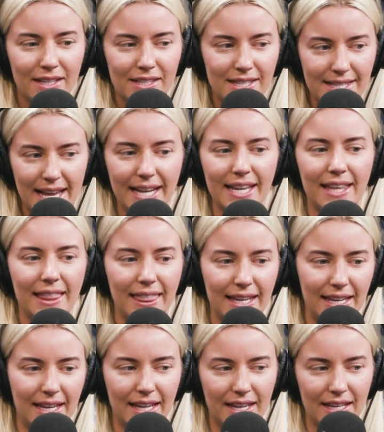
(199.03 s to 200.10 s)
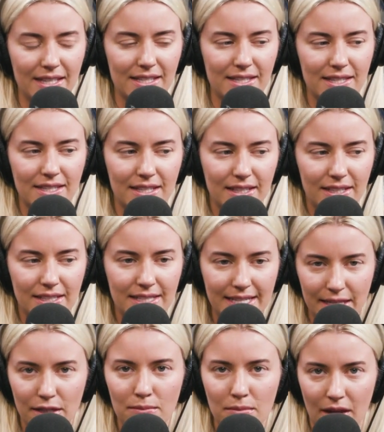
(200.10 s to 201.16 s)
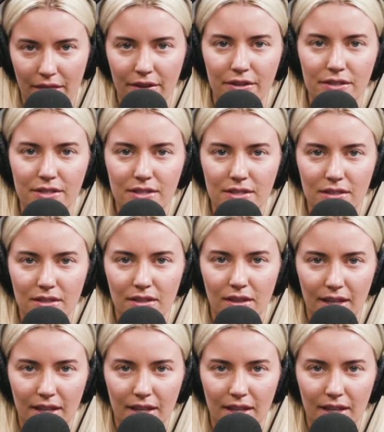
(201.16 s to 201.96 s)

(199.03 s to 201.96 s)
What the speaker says: Second thing is, dear mothers,